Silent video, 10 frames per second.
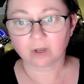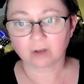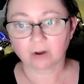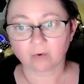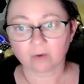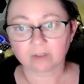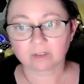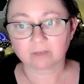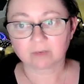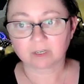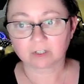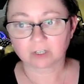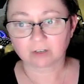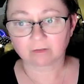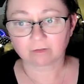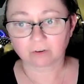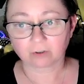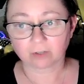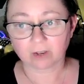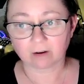and always diminishing
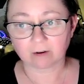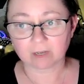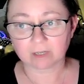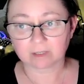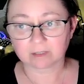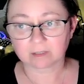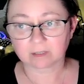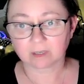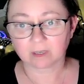fertile areas,